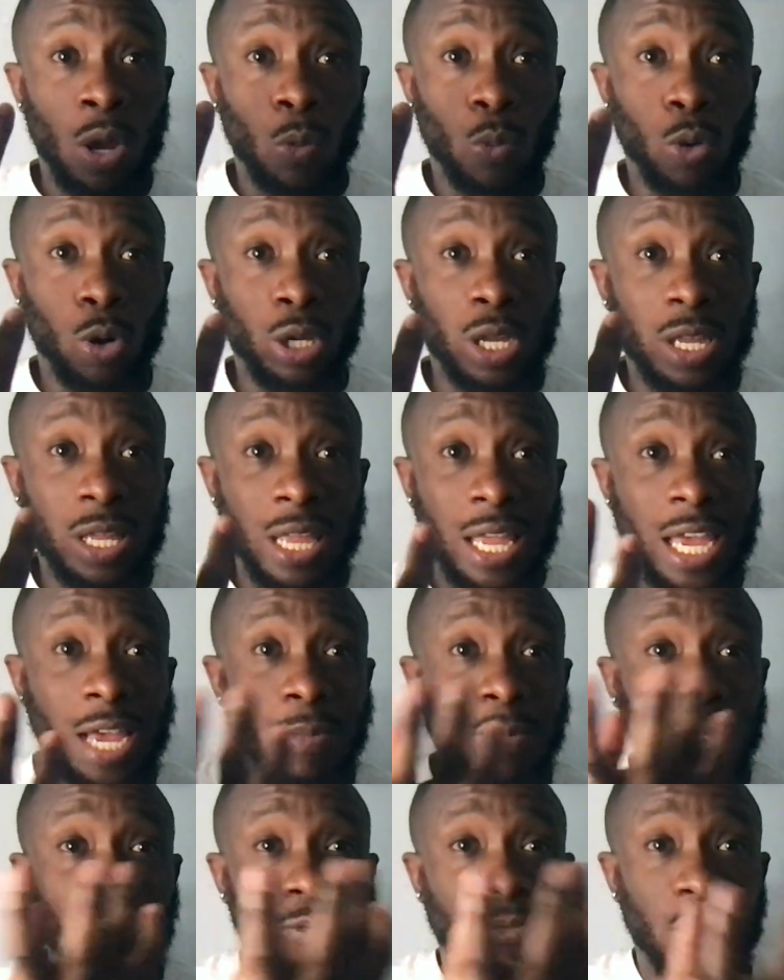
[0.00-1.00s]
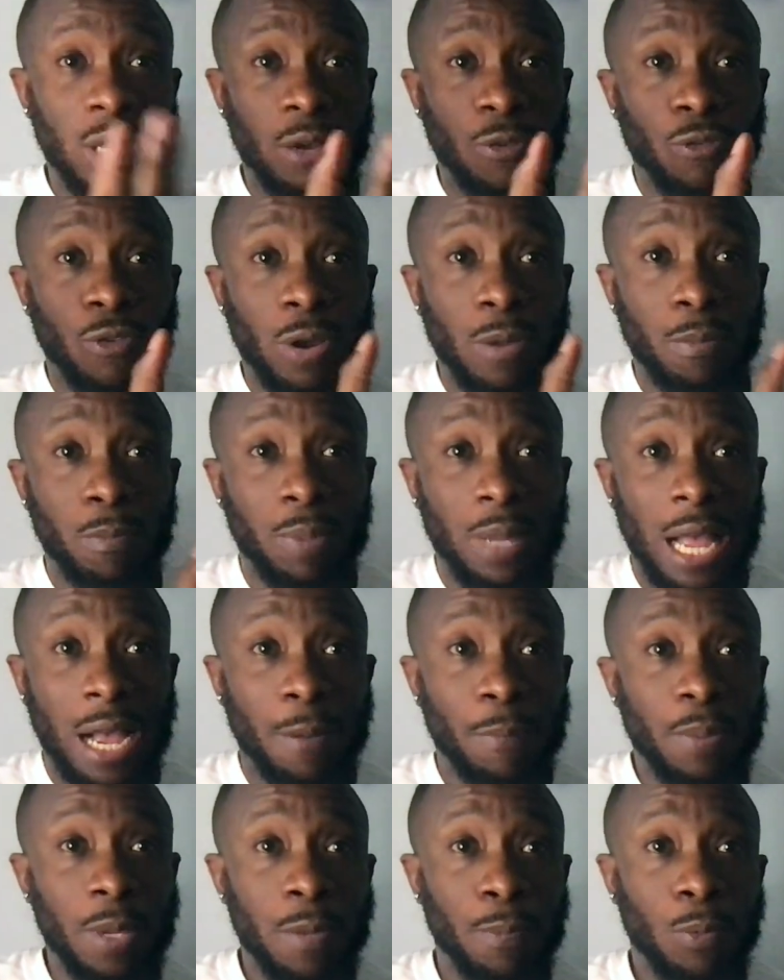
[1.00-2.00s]
were the names of different
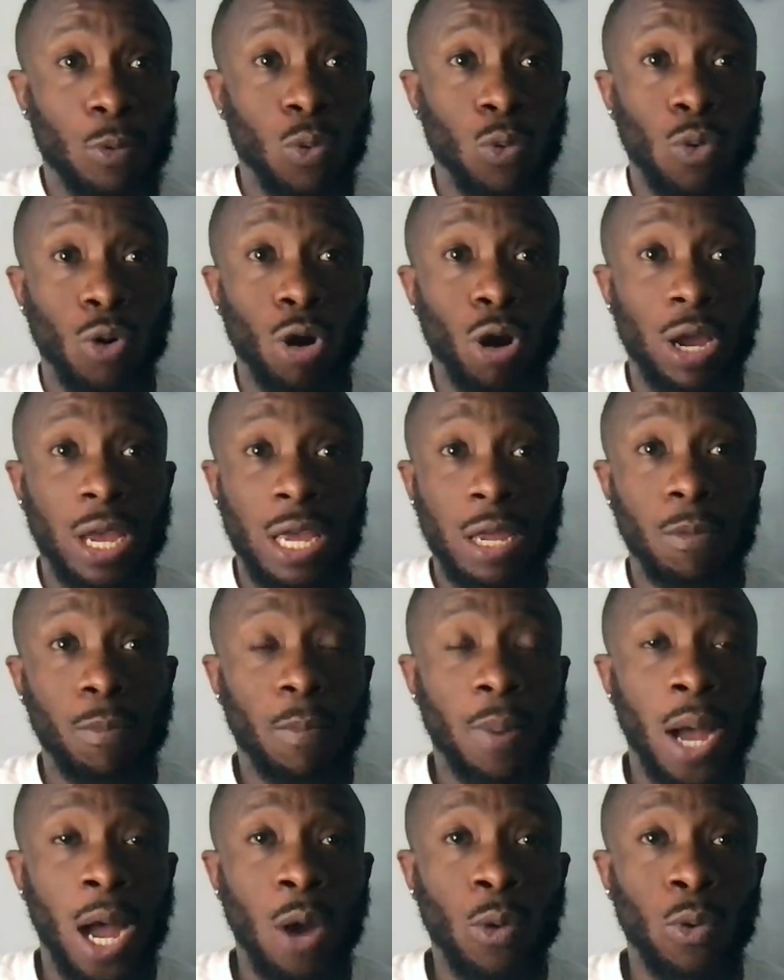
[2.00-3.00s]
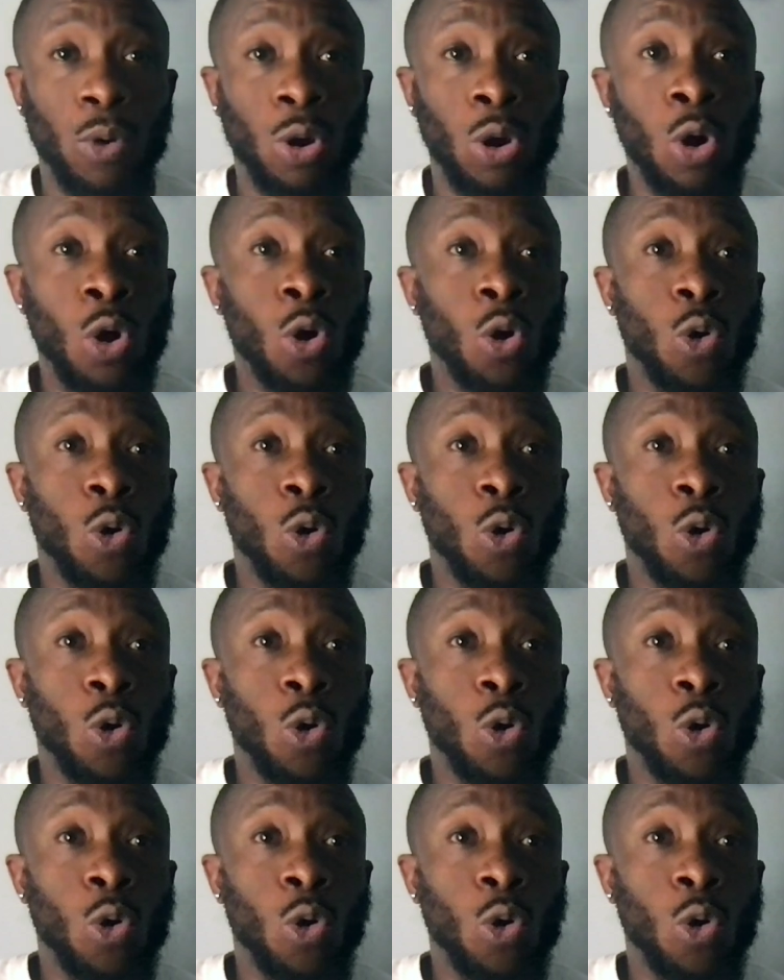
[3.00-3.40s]
black people who are in power,